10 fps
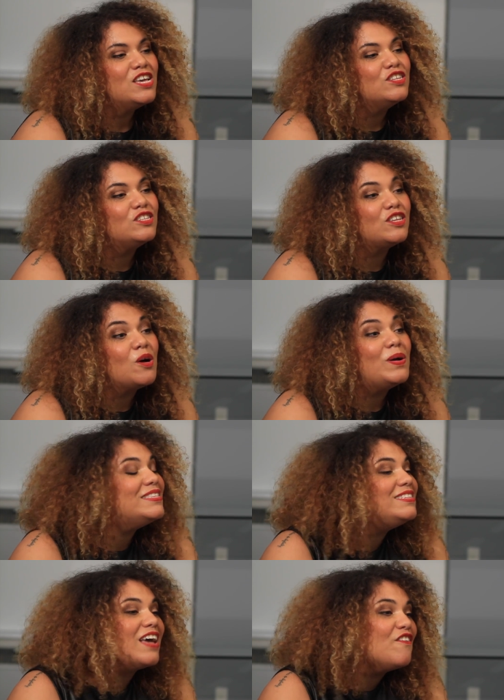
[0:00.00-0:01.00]
So
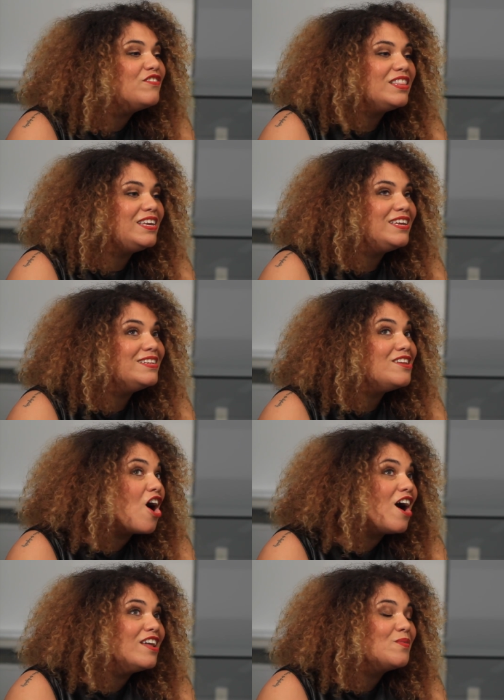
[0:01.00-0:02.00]
it's definitely
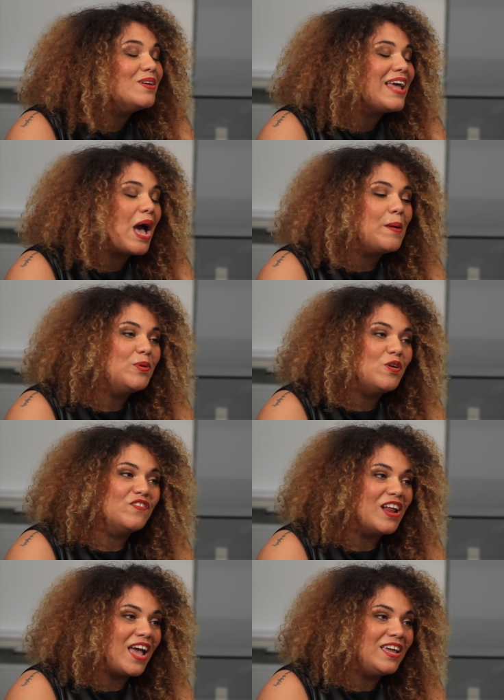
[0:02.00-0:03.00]
not going to happen
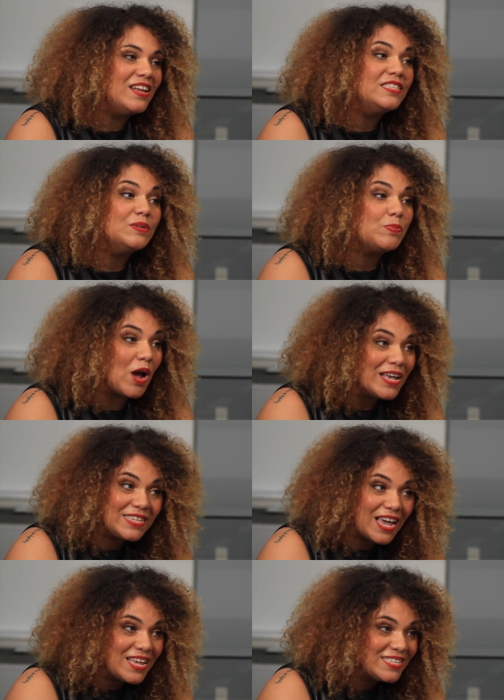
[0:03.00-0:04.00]
overnight. It's a
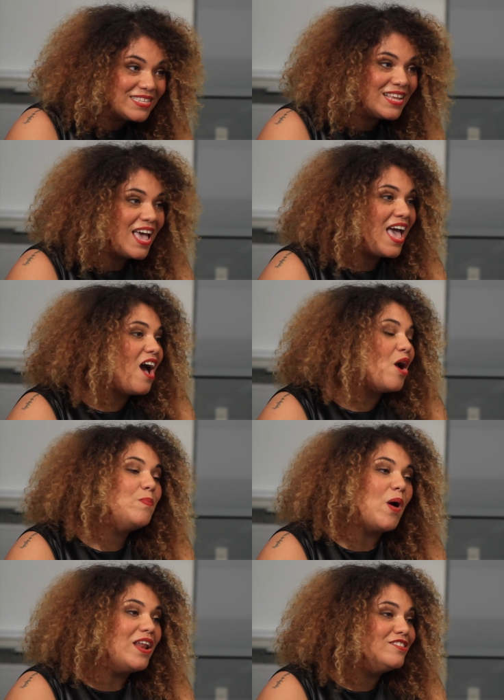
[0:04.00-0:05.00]
process. Our
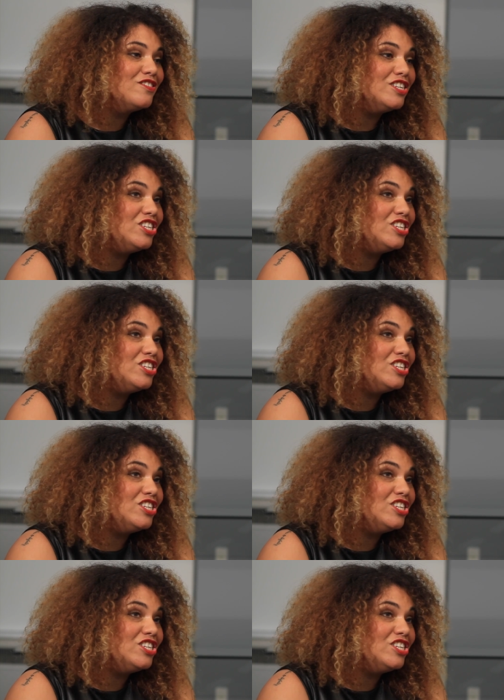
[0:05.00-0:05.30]
bodies are going to